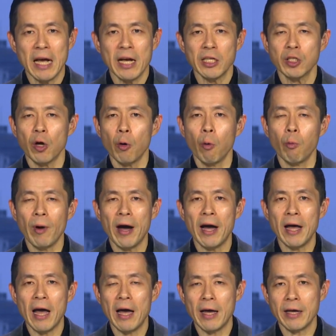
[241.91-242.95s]
So,
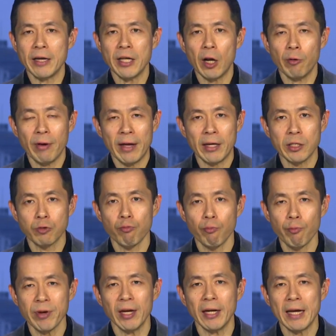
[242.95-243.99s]
uh, you know, it is
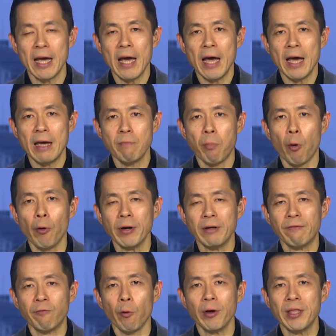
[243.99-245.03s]
really
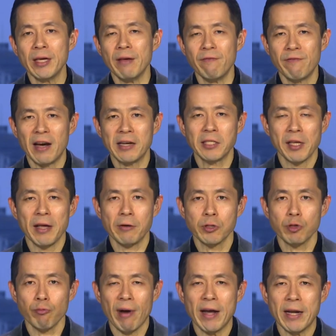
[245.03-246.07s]
important for the
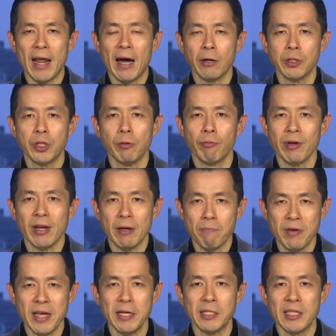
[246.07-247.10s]
investigators right now to really
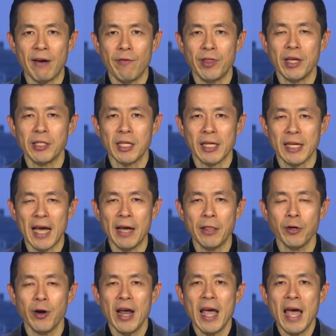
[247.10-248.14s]
piece everything
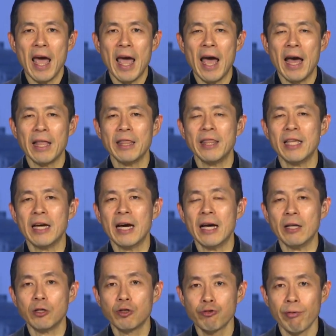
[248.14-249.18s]
together and
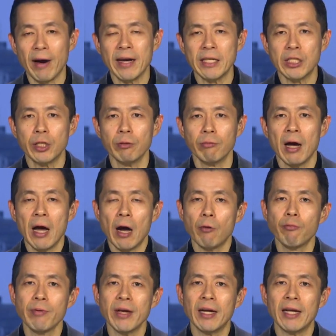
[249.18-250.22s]
uh, trying to
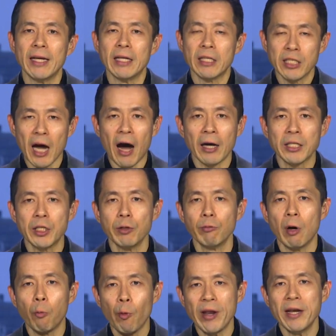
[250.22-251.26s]
really talk
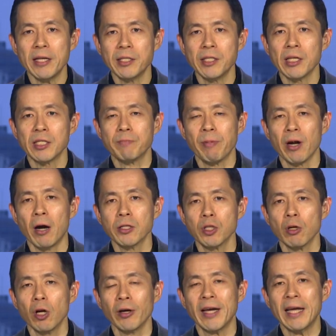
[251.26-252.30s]
to uh, witnesses, but
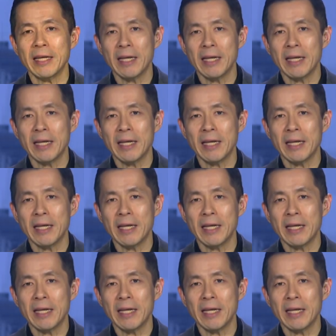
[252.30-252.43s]
also look at